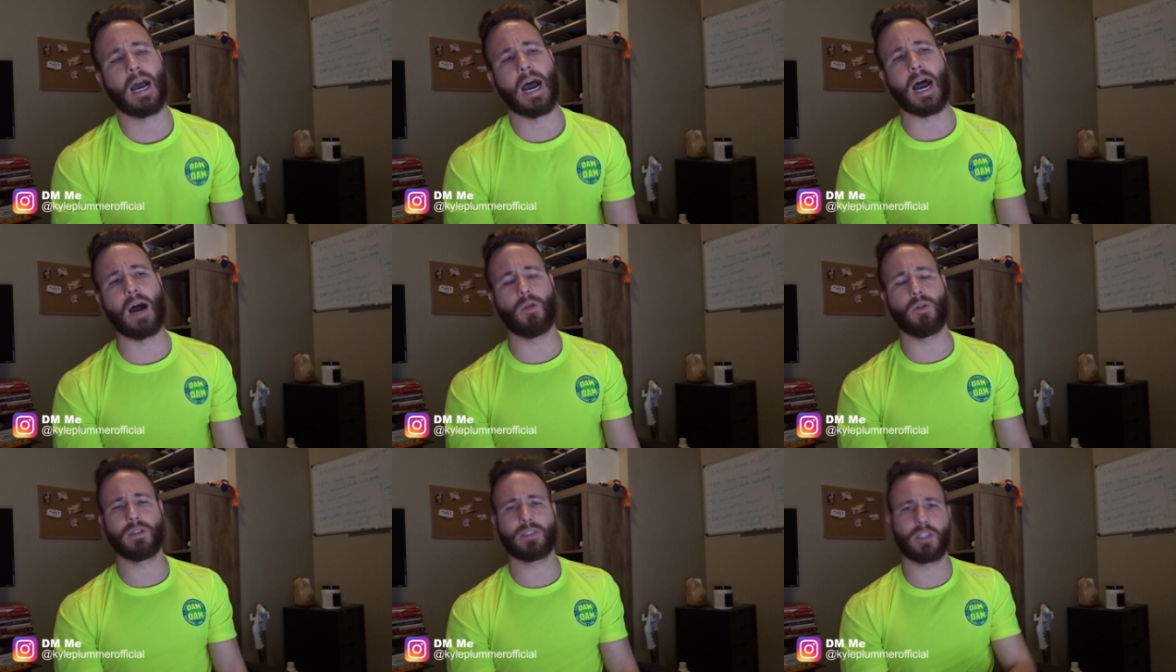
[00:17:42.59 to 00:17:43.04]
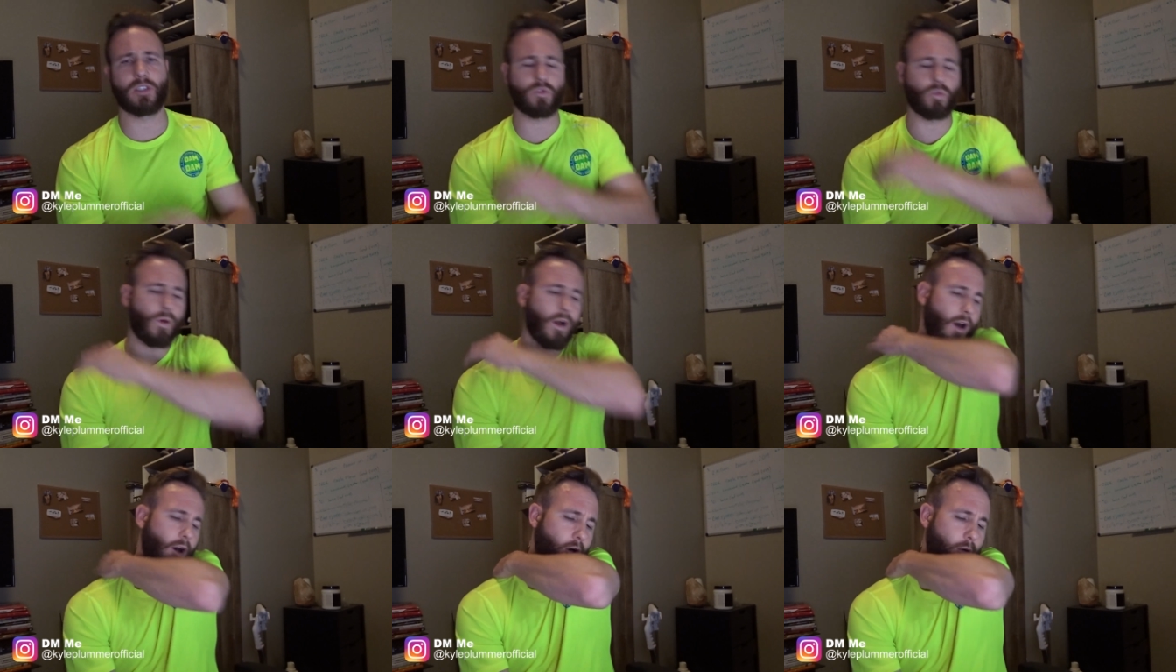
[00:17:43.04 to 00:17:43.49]
outlets
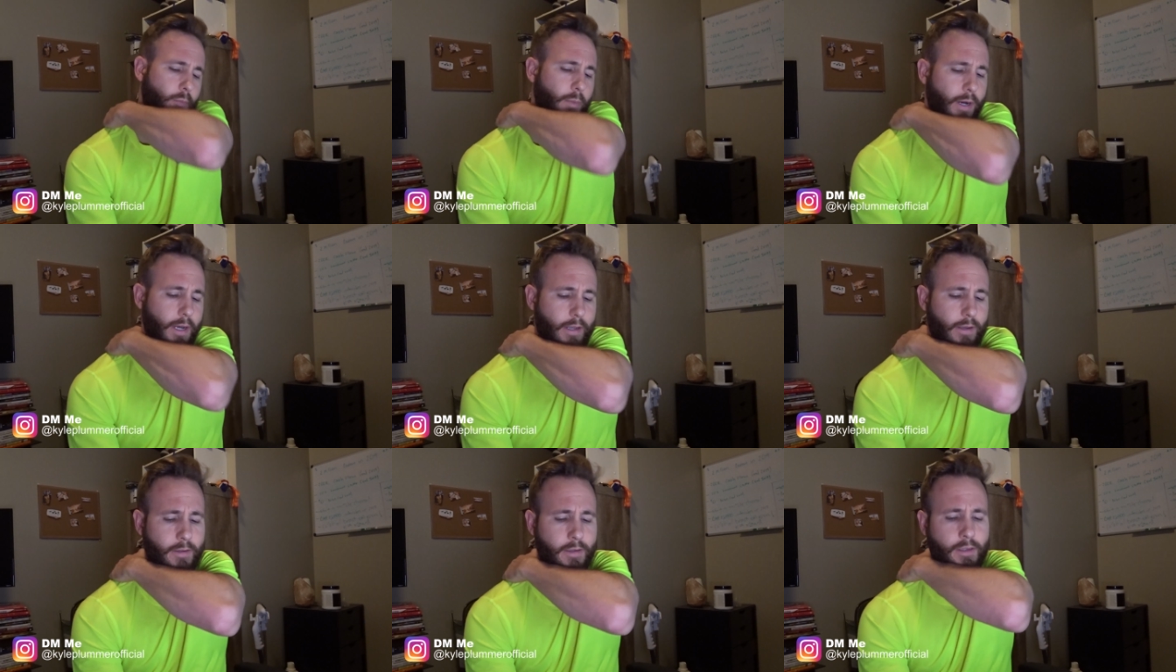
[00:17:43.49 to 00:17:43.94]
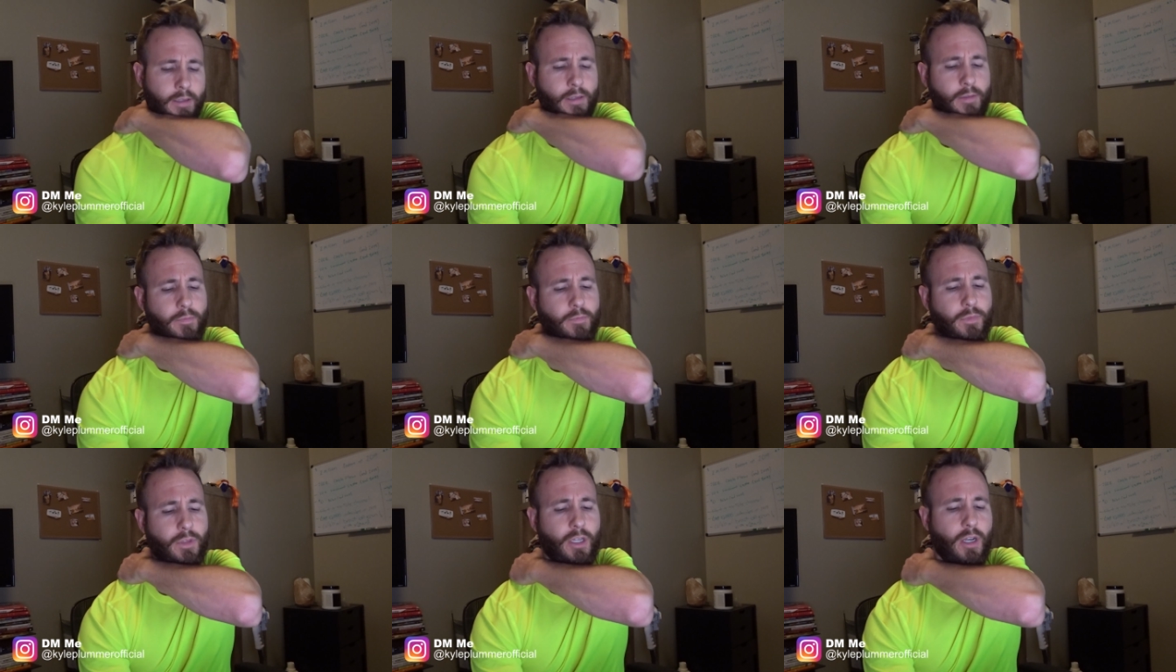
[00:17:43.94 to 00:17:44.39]
as well, but
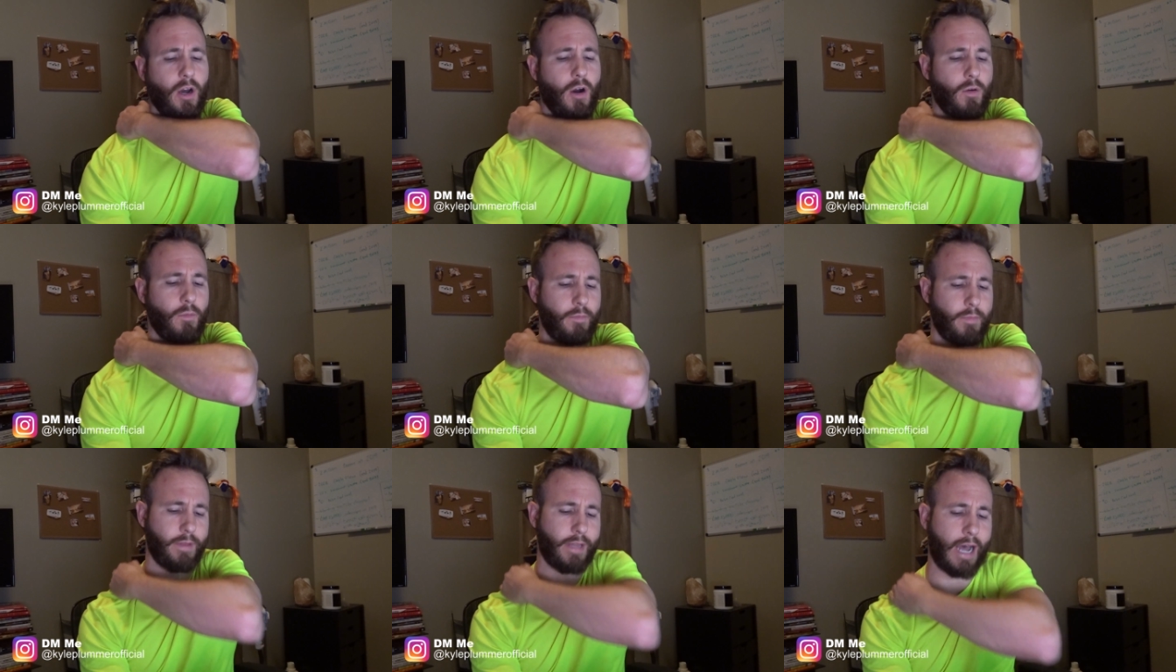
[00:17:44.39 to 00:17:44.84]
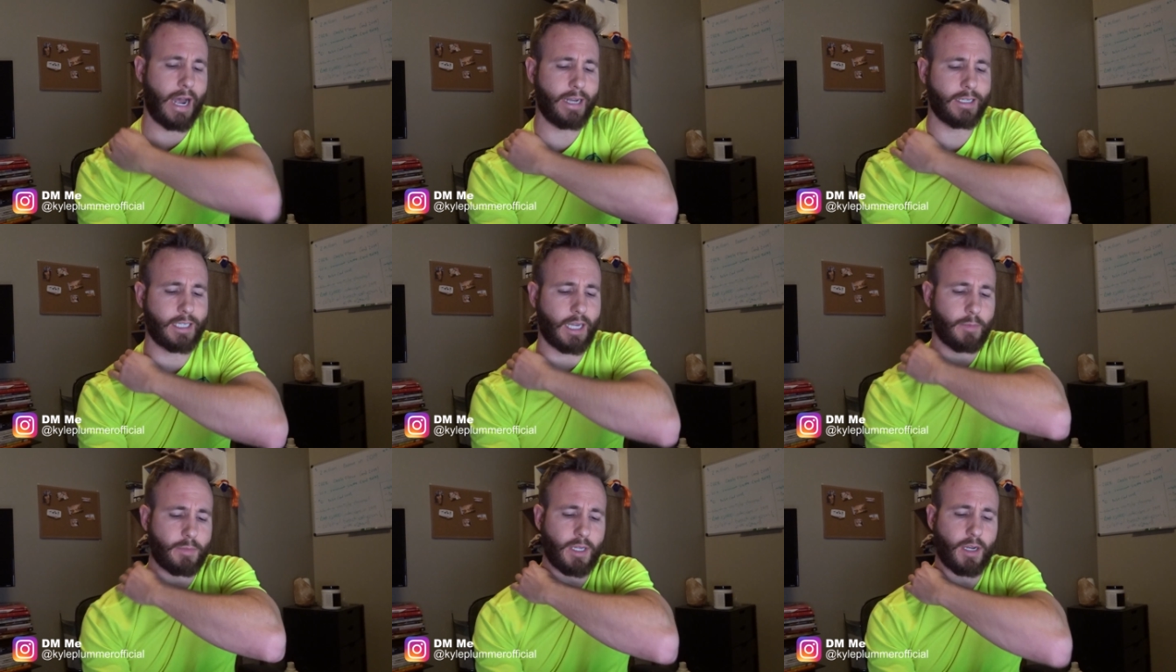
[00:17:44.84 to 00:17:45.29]

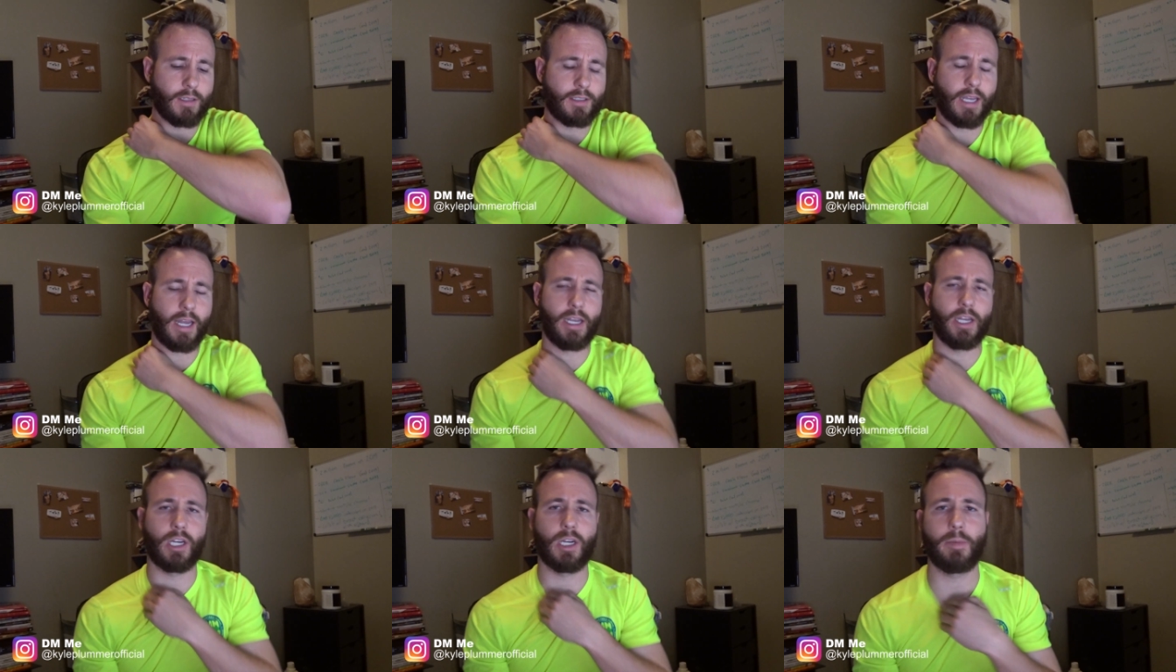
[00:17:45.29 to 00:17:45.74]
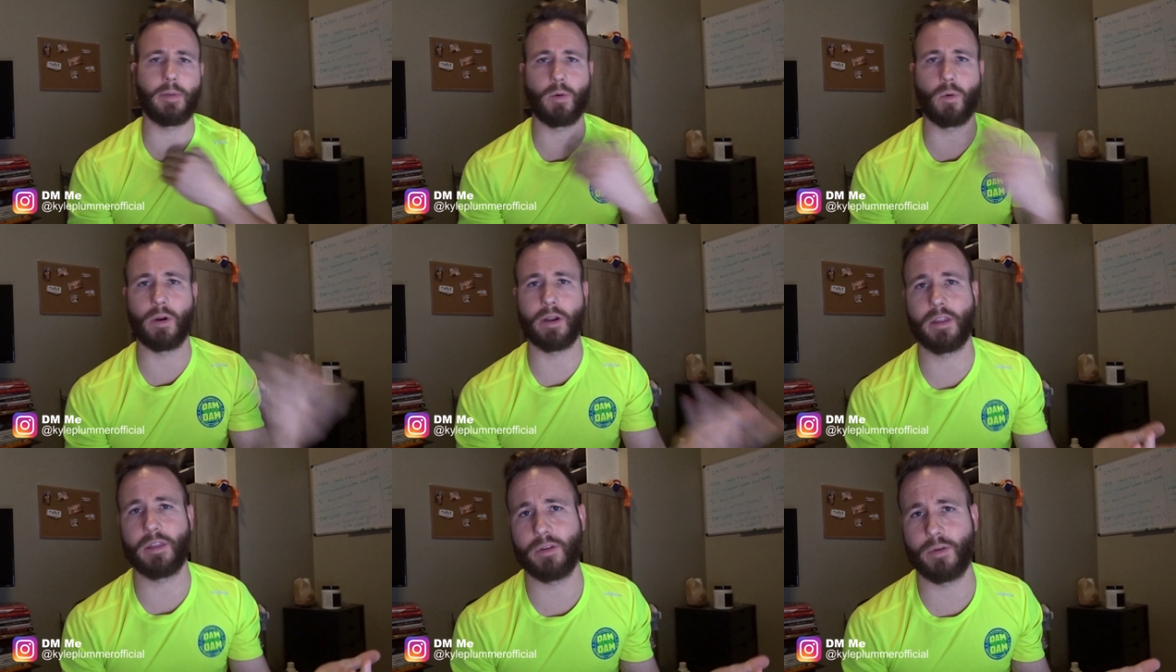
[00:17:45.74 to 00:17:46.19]
9 times out of 10, you're gonna be
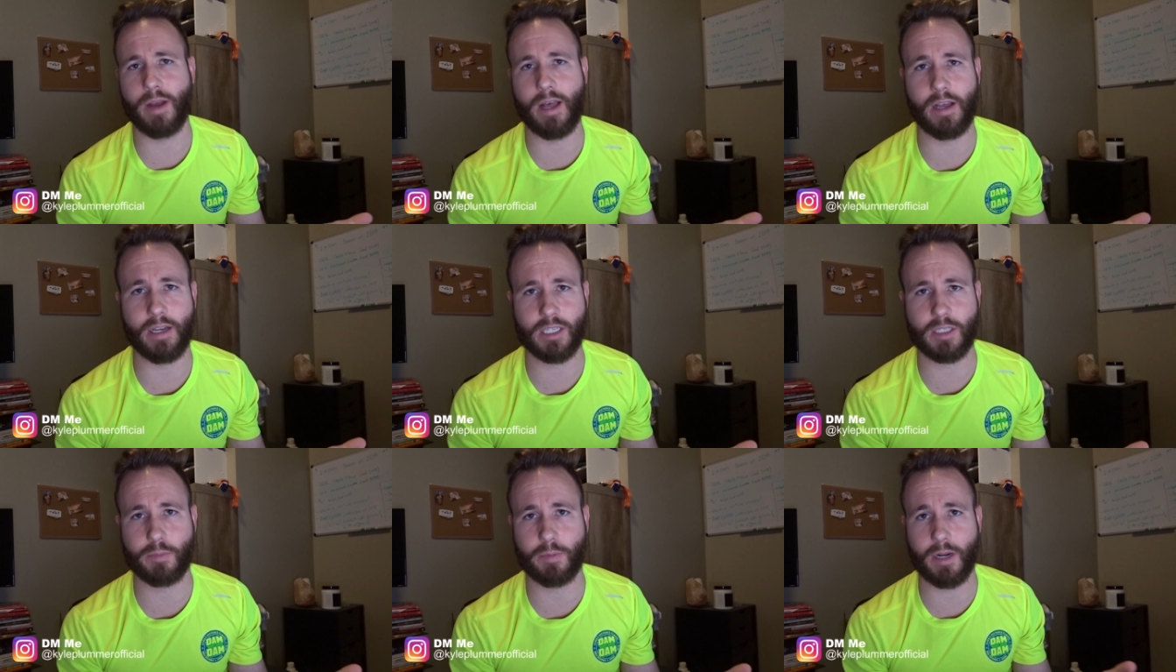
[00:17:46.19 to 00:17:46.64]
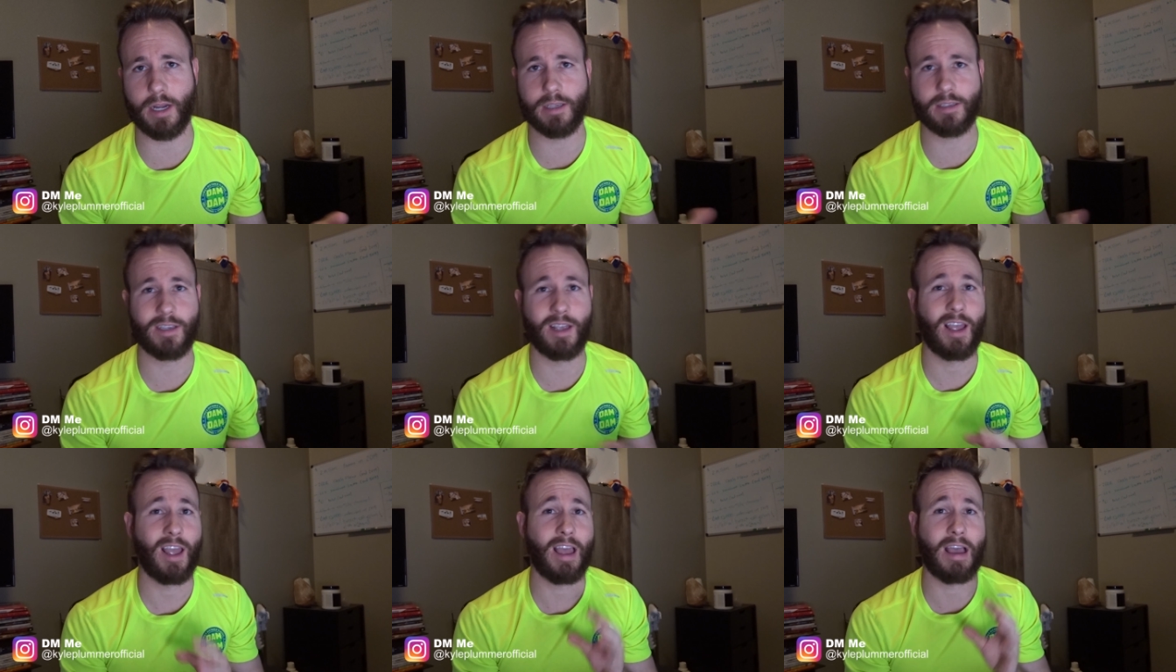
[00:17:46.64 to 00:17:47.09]
working through
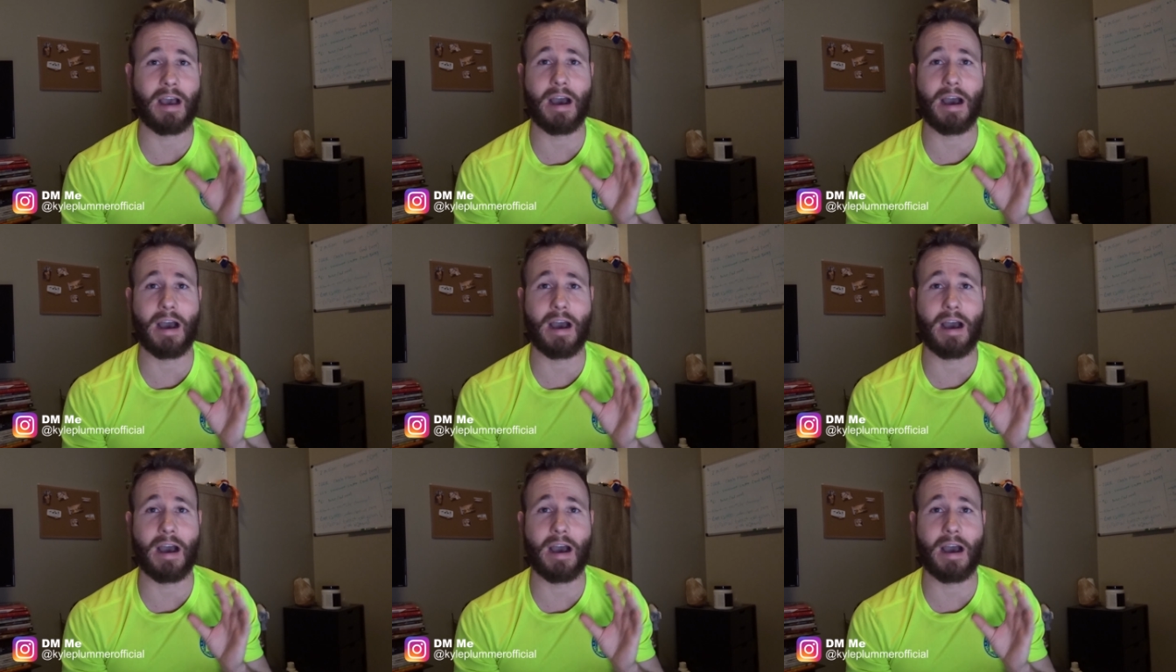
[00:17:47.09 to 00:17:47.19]
AliExpress.